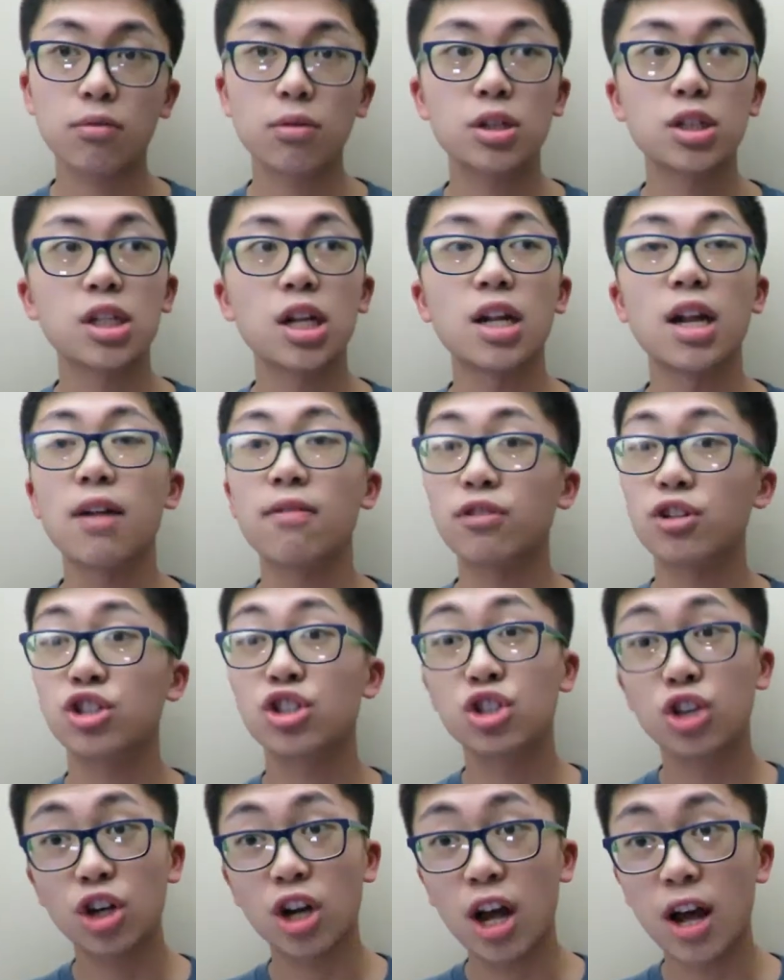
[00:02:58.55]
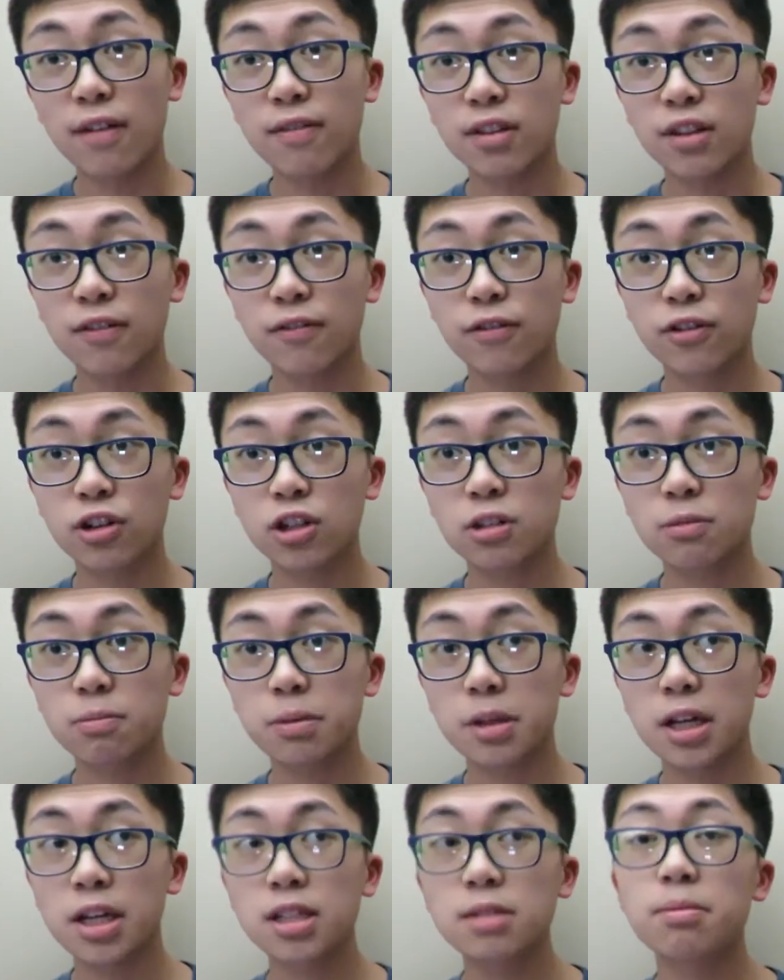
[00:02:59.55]
which they never should have in the first
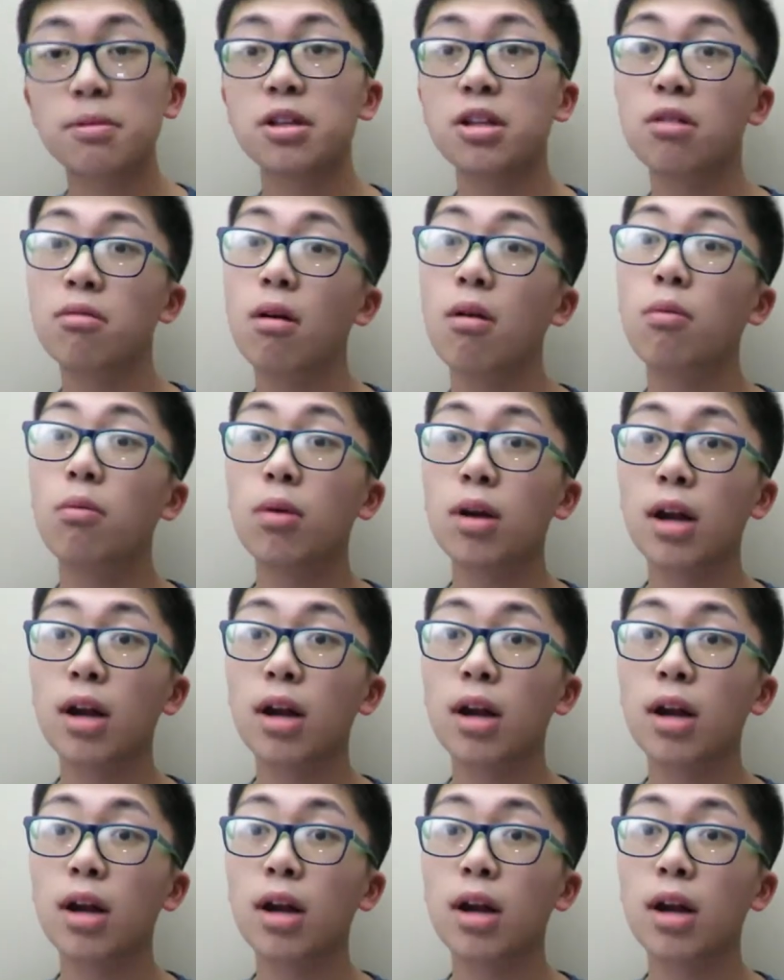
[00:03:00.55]
place, but you know what,